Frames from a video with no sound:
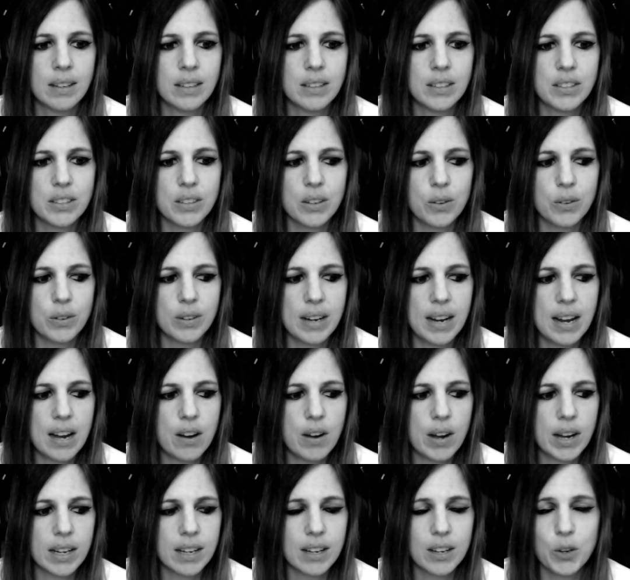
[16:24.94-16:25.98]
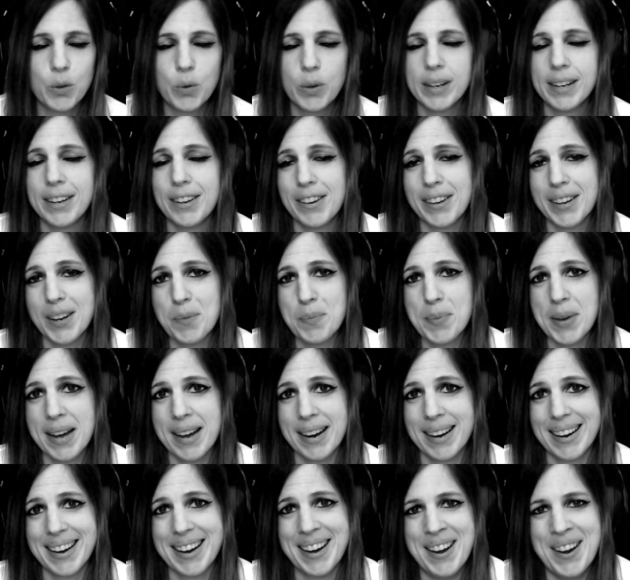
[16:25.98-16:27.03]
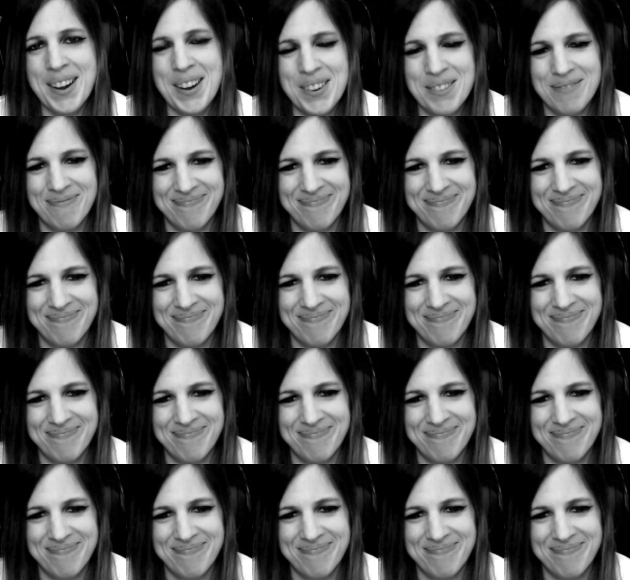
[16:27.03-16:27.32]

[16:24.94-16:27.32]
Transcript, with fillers: So now I can quit hearing about it.